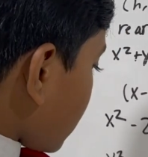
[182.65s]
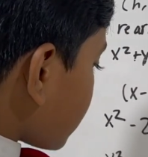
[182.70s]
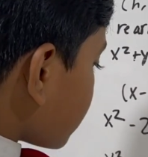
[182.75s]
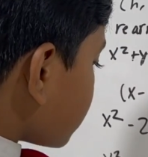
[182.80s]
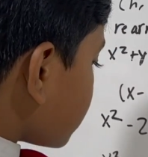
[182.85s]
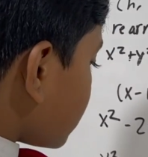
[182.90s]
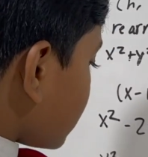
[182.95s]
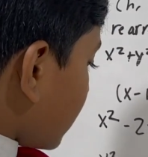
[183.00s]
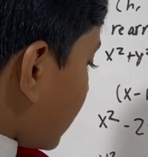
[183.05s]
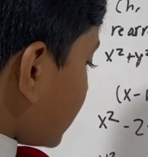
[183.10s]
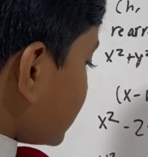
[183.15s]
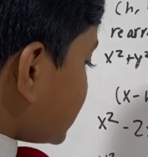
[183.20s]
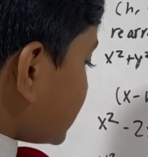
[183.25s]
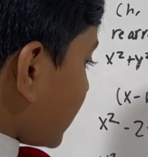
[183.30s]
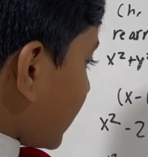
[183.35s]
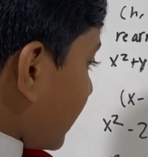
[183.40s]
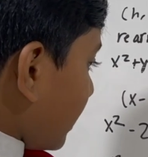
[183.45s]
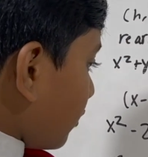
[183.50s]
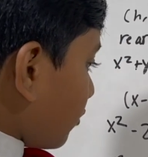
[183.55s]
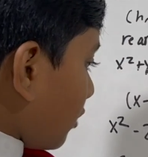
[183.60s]
Plus
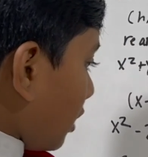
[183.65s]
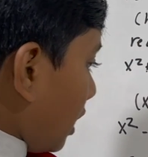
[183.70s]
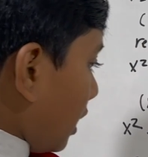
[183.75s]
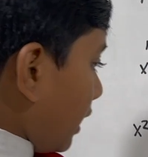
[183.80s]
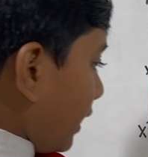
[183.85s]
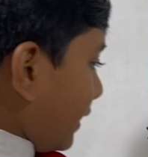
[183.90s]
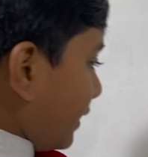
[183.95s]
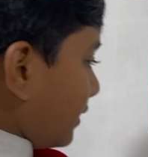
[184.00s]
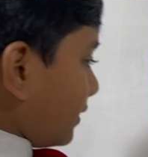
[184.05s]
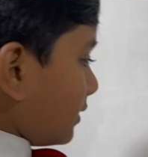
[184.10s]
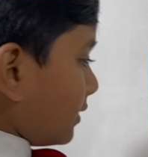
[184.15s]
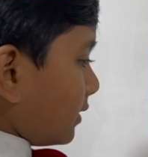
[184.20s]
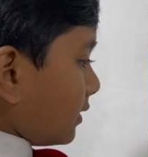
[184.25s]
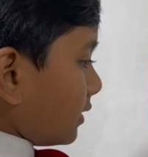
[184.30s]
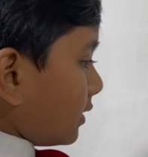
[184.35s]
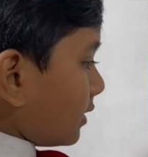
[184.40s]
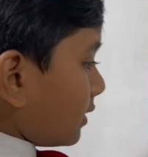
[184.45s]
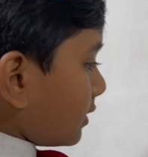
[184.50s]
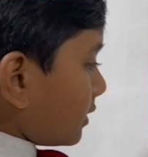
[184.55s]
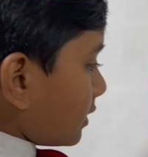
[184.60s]
8y
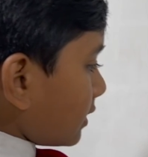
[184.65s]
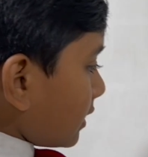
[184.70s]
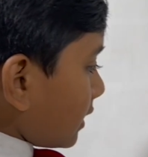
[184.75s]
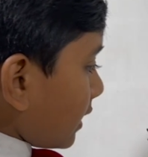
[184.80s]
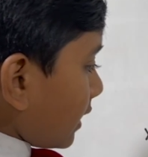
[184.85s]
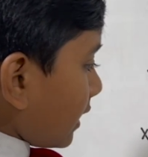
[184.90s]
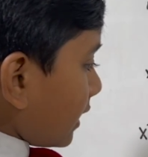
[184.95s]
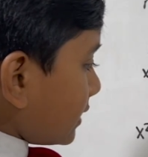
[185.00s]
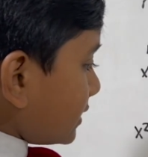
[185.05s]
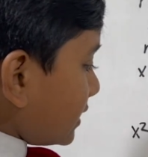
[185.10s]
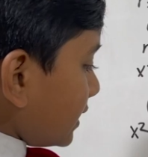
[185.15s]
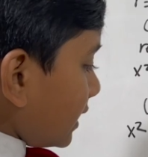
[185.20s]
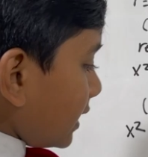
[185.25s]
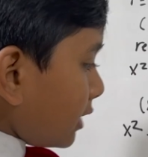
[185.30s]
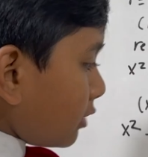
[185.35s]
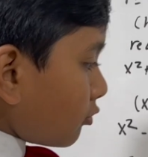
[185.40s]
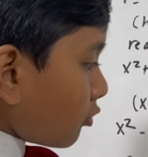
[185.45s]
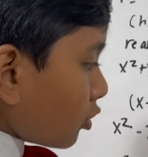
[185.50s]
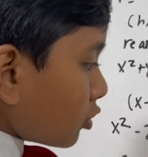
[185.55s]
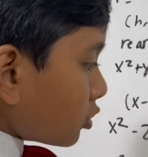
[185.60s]
is
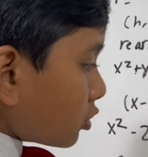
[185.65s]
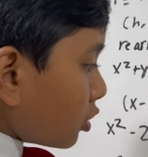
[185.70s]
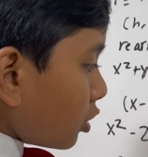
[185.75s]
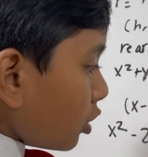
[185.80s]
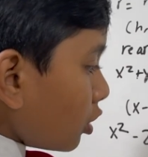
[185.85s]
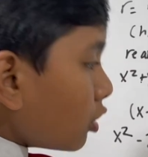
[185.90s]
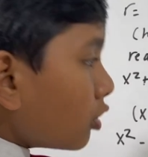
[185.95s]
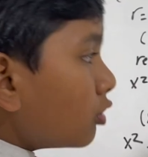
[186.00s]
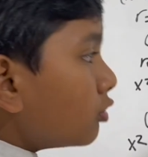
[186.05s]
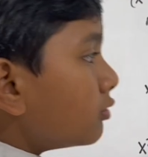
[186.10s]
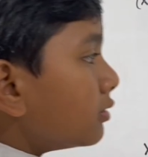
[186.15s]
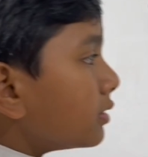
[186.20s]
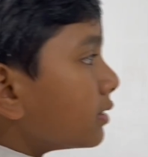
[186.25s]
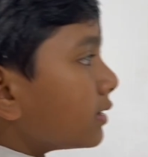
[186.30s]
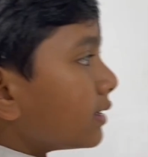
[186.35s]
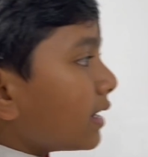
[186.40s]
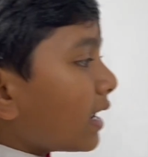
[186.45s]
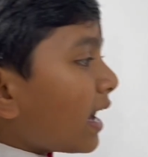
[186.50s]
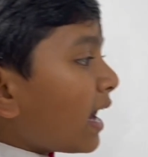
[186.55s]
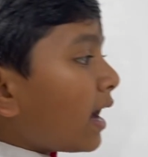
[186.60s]
equal to,
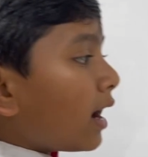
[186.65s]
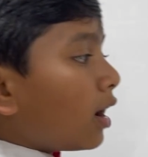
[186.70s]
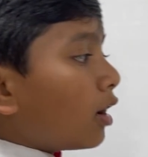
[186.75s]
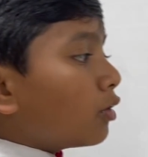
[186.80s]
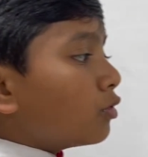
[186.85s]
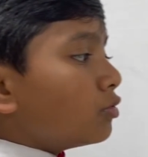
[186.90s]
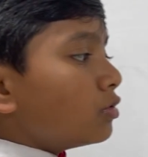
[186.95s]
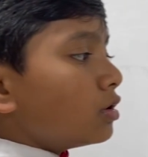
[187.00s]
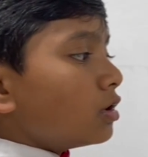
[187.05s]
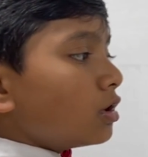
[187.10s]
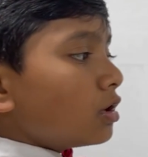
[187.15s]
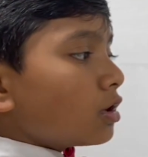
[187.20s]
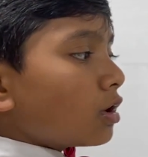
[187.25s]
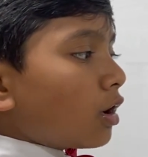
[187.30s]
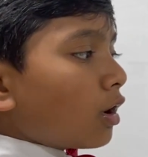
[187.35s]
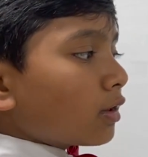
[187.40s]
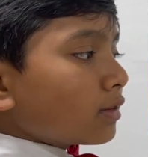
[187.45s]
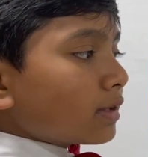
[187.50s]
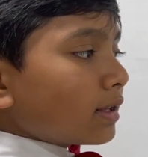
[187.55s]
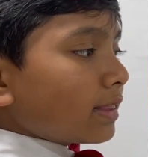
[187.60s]
now,
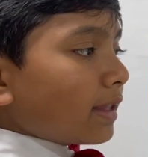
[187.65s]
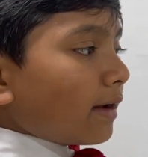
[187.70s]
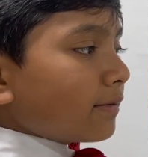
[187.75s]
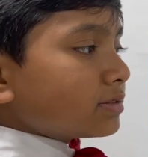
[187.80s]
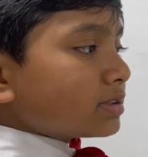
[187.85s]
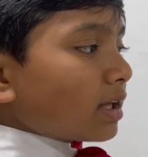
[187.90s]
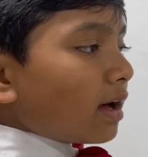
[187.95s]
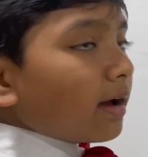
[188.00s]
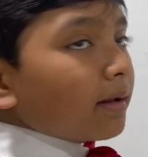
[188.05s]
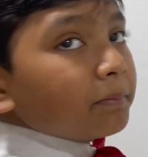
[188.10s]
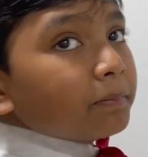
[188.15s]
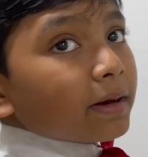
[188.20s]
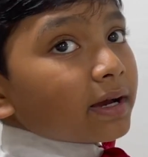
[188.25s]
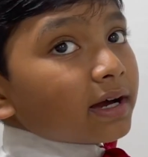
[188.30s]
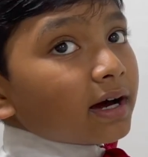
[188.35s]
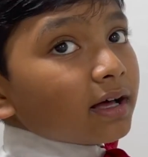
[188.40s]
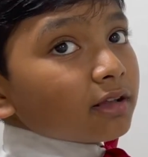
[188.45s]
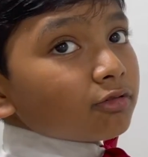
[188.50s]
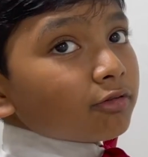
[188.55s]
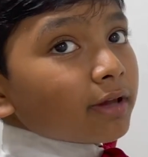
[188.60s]
on the left side,
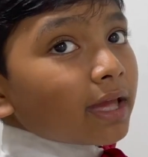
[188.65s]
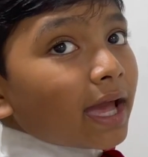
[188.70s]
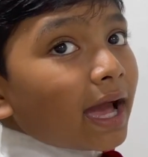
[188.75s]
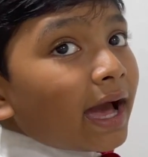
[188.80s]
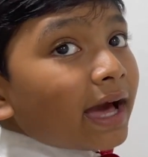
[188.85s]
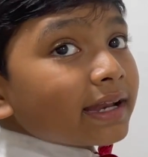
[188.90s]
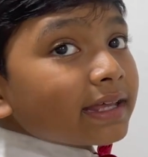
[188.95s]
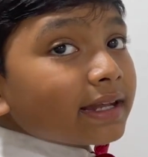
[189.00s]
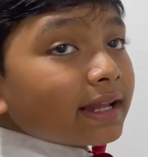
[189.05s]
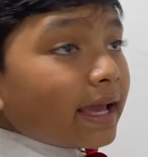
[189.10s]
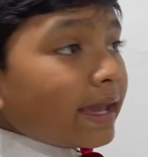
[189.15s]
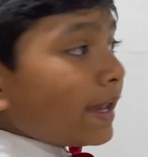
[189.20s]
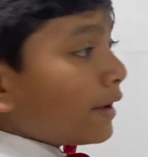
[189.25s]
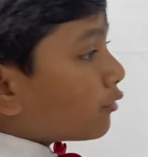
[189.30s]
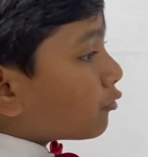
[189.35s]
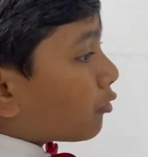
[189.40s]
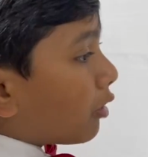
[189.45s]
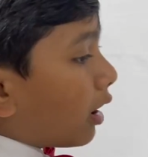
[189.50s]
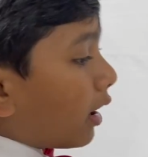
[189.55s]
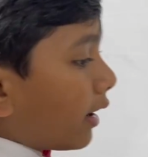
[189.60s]
because we added
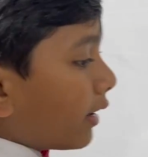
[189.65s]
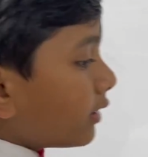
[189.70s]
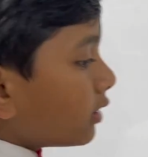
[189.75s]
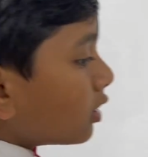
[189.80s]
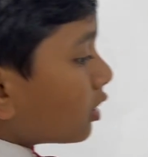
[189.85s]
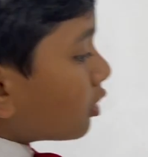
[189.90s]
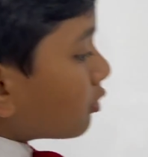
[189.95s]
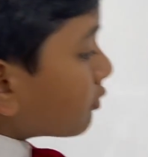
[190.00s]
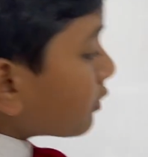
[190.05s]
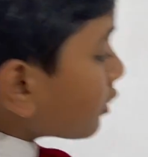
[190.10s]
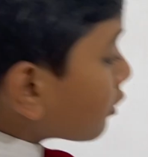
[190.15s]
8y, we